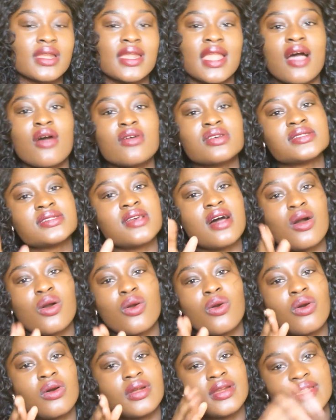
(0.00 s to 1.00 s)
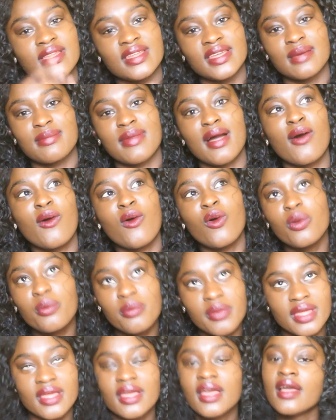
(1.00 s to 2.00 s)
Now Sarkor D, my
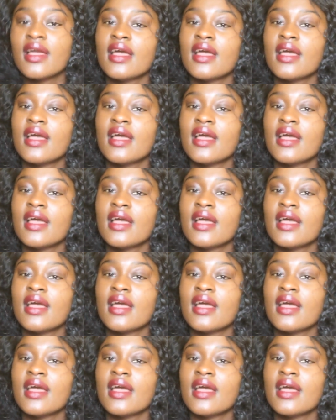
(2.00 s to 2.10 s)
homie,